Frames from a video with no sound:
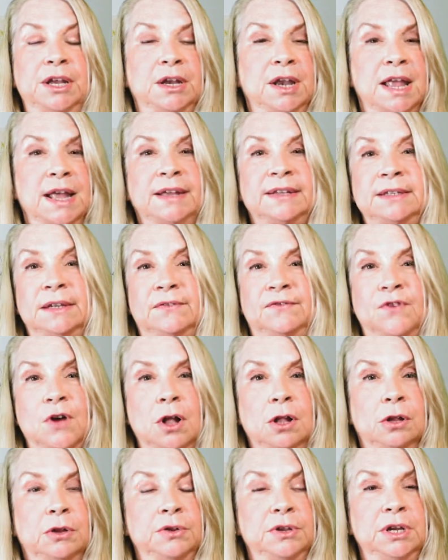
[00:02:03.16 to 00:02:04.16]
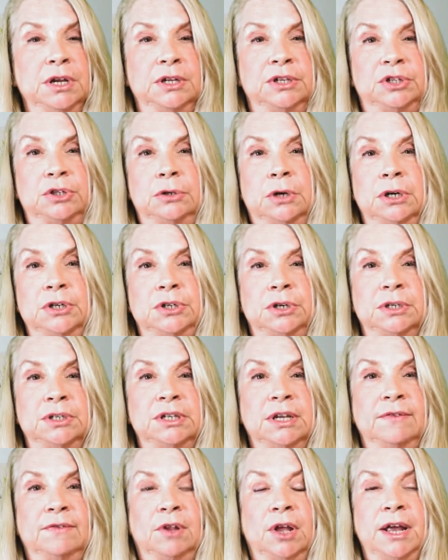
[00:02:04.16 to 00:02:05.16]
and hasn't followed the
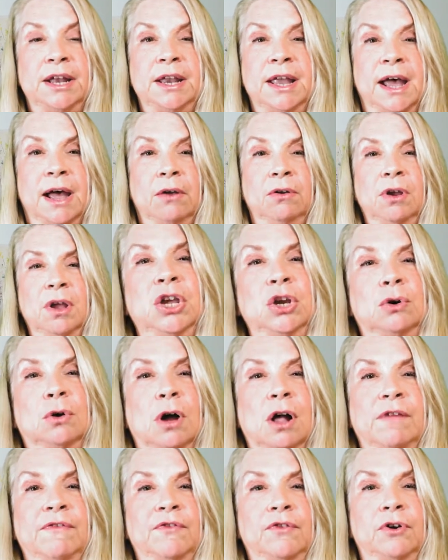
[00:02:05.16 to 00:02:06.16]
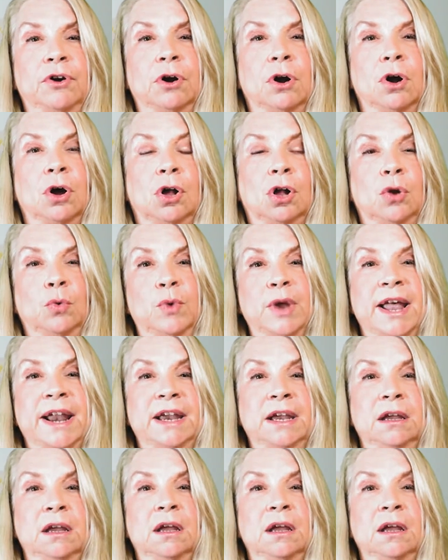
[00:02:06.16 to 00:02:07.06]
instructions they've lined out, your offer already